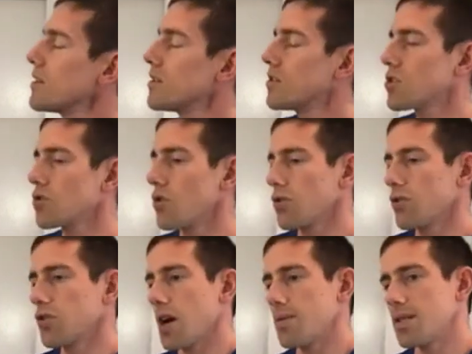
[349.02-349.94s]
Shoulder
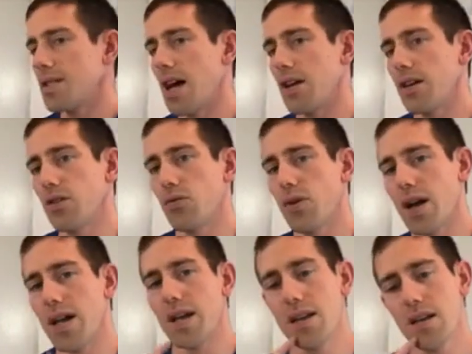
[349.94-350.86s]
drops down and
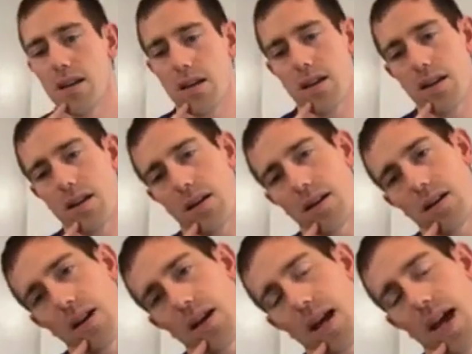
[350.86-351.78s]
away,
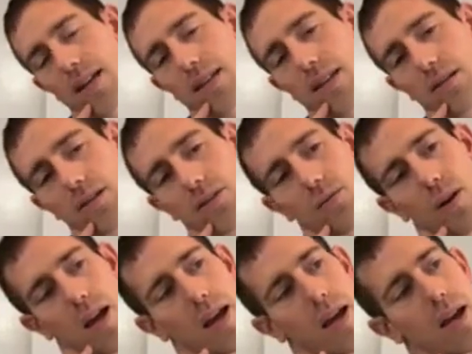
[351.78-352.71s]
head tilts
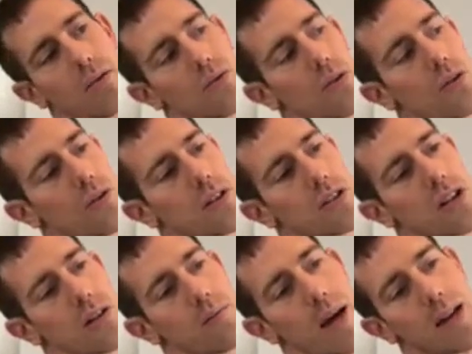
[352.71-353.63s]
away, and roll the
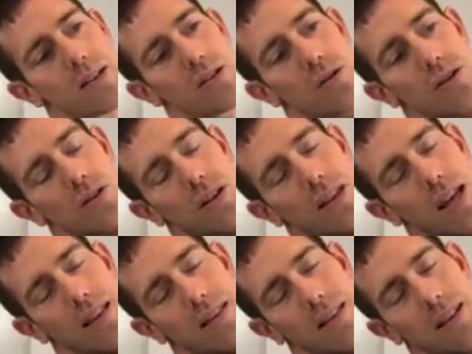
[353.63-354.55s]
chin back toward you. Get
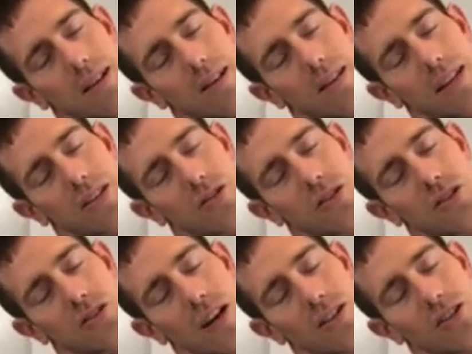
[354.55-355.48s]
that little extra
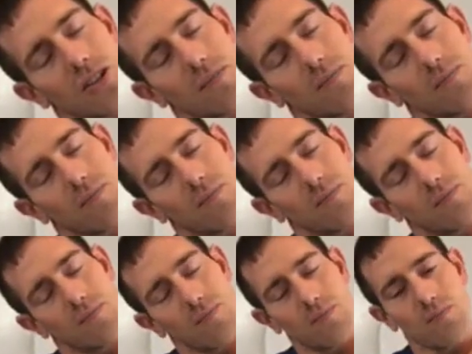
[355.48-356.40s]
stretch.
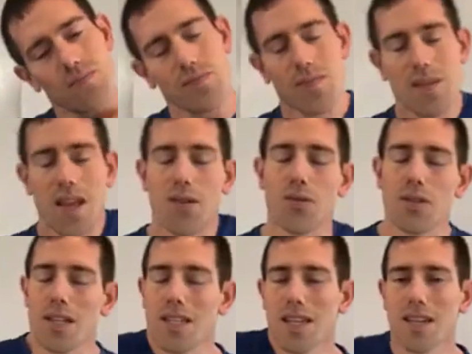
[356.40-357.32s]
And
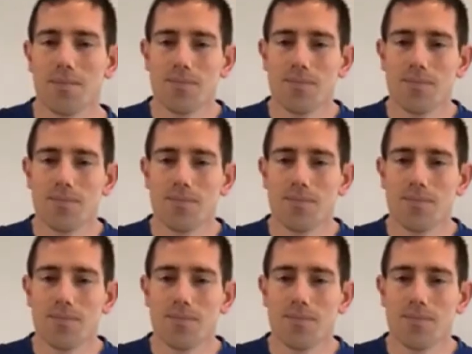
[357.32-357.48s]
release it.